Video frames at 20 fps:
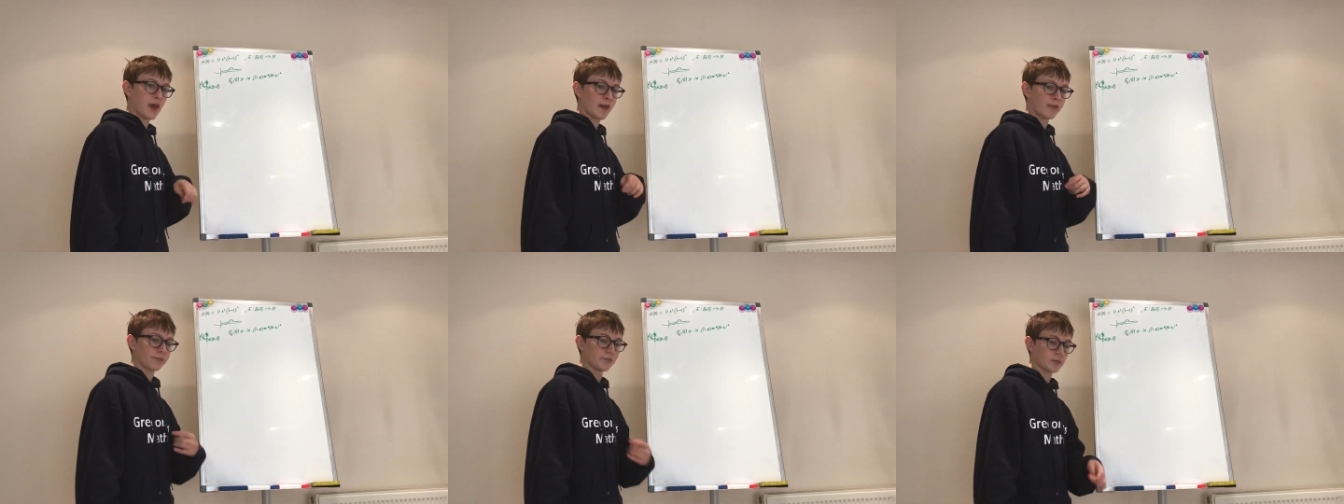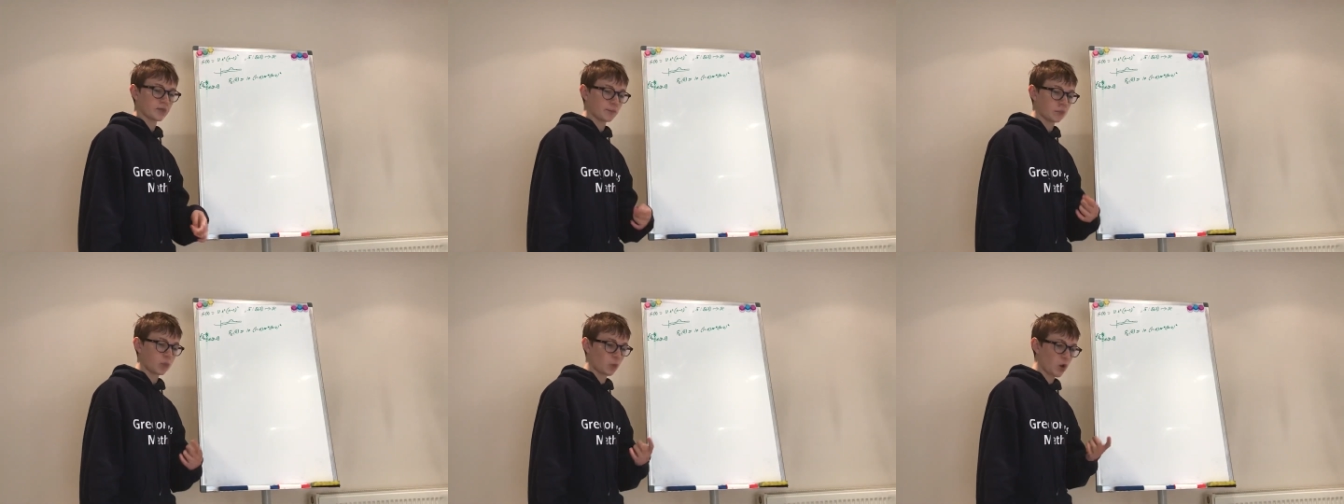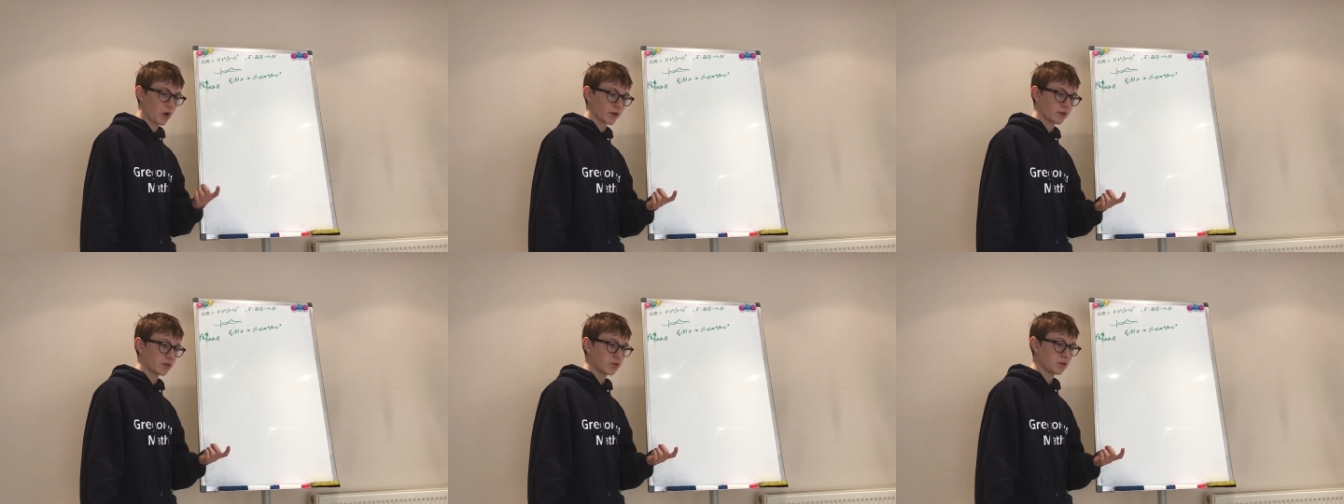f sub
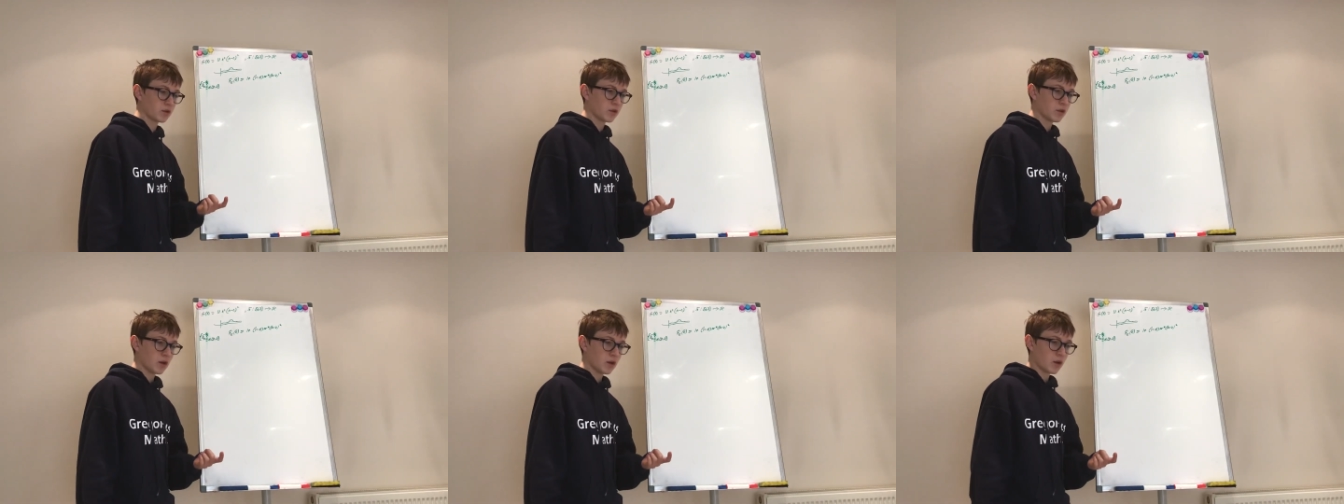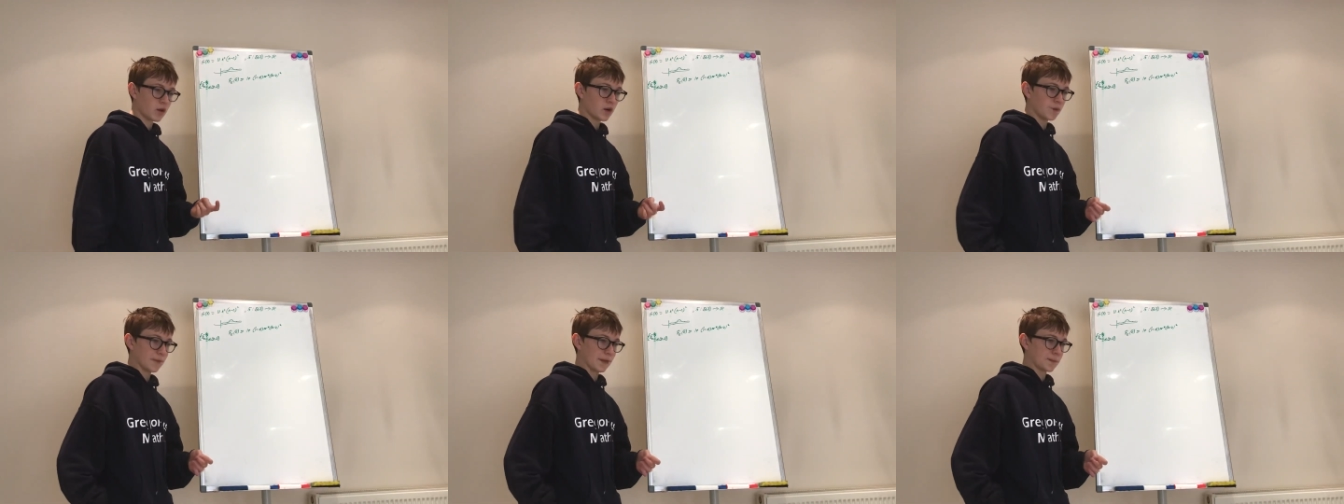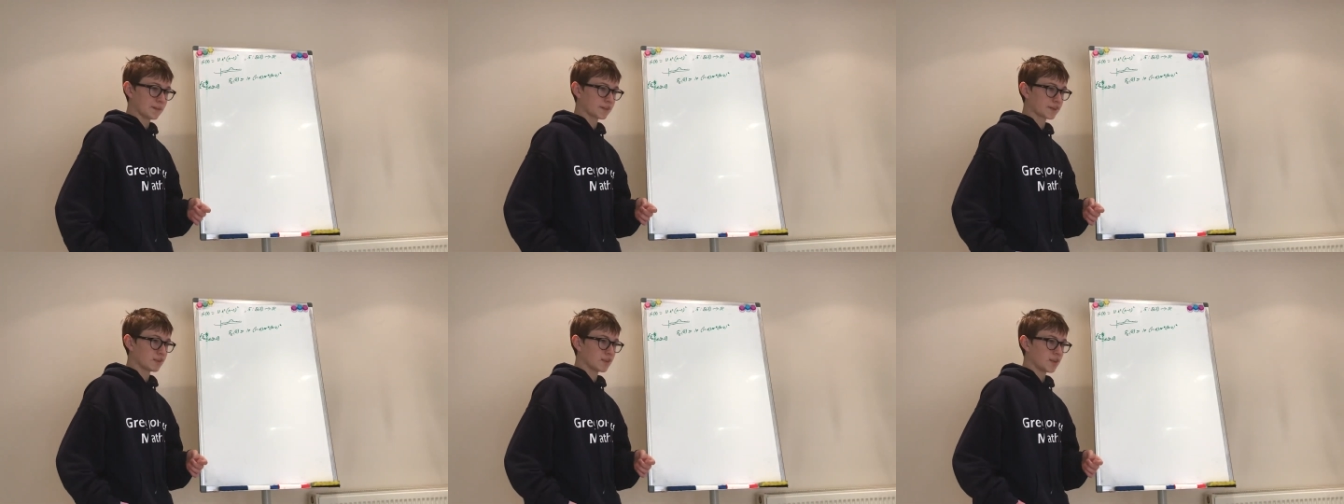1 of
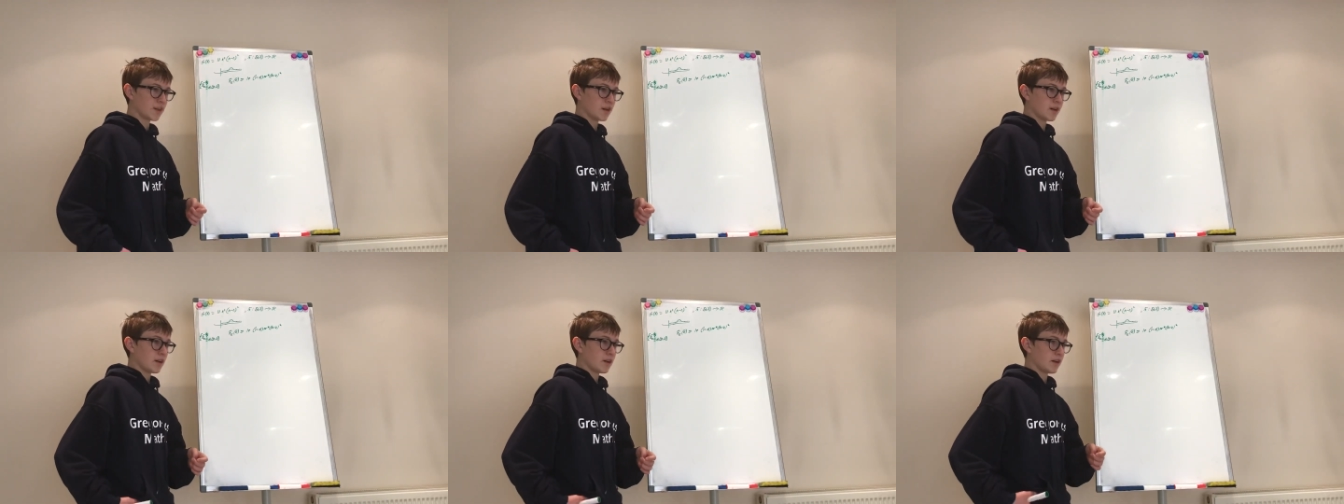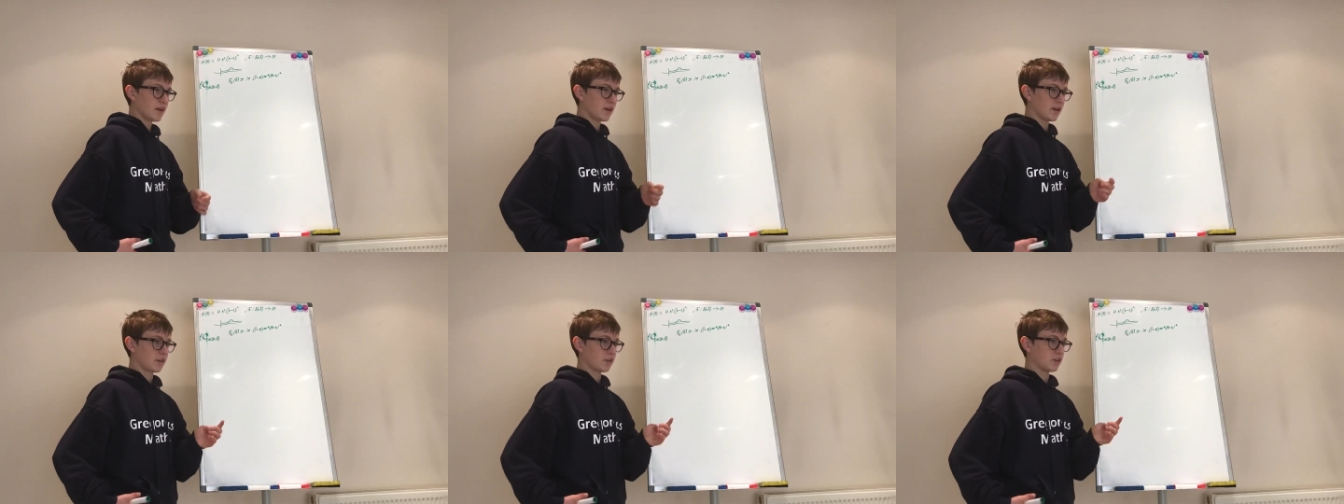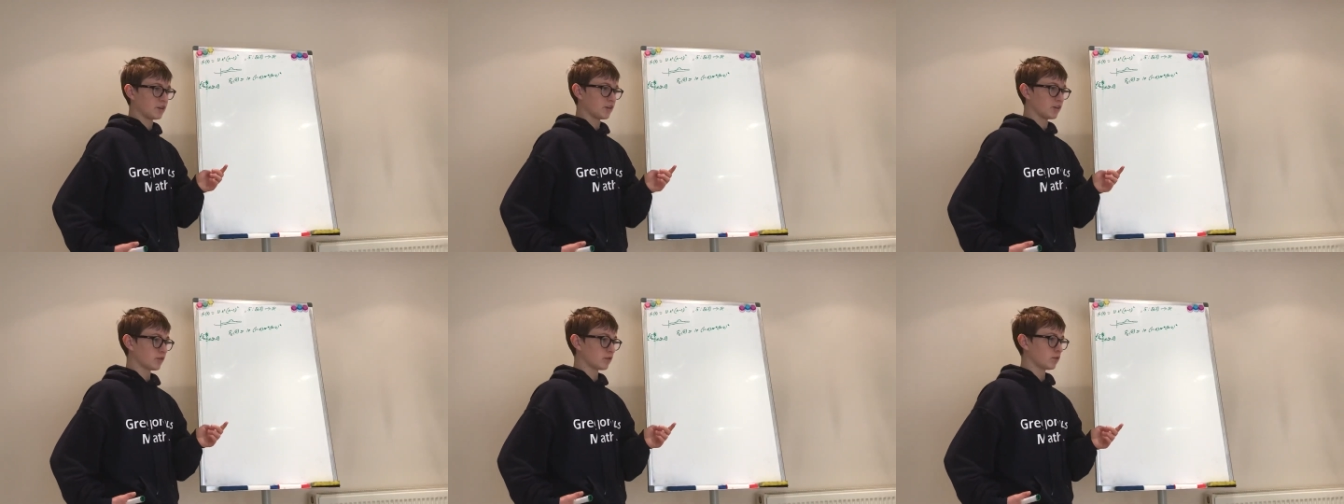x
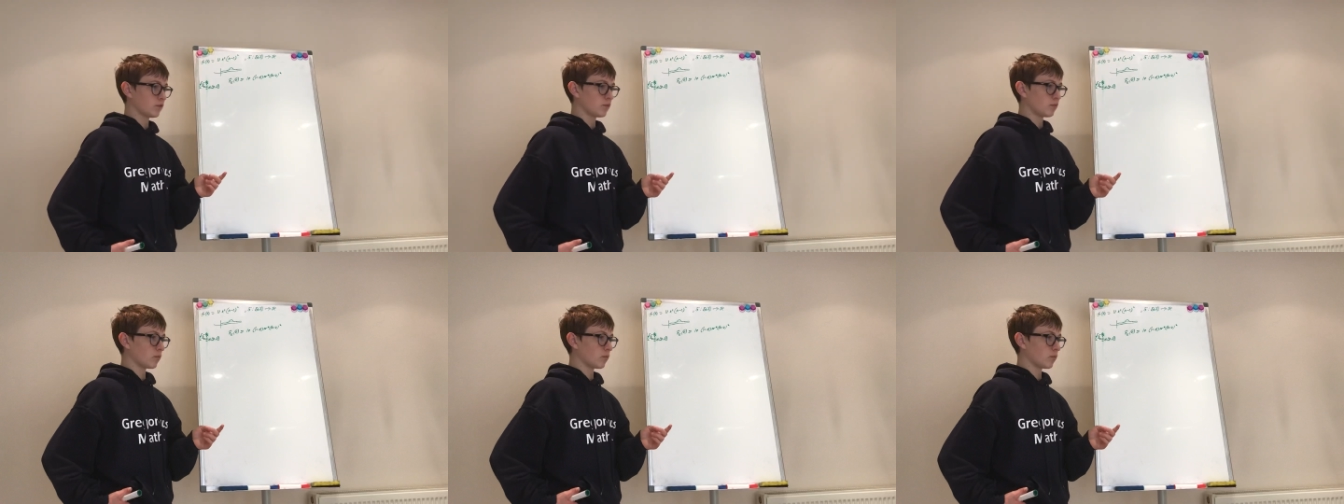is,